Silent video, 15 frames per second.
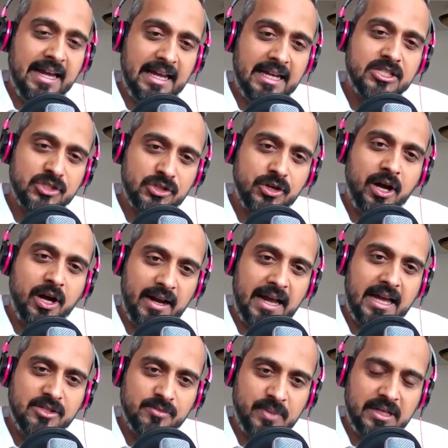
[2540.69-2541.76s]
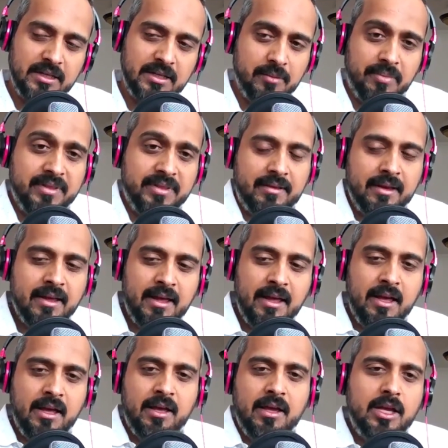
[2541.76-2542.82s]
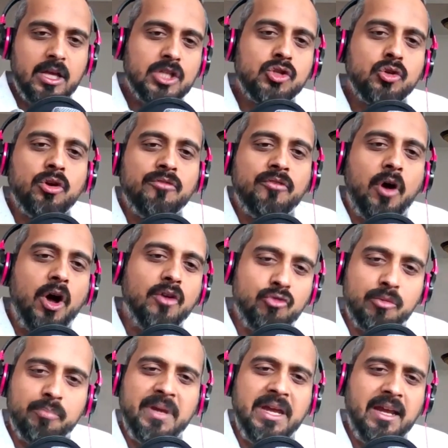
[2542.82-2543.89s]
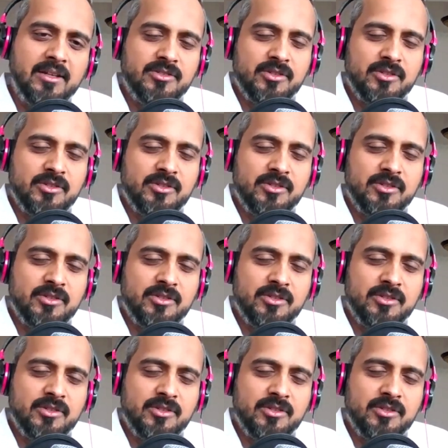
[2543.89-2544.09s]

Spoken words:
It's not as big a deal, but it's sort of on repeat.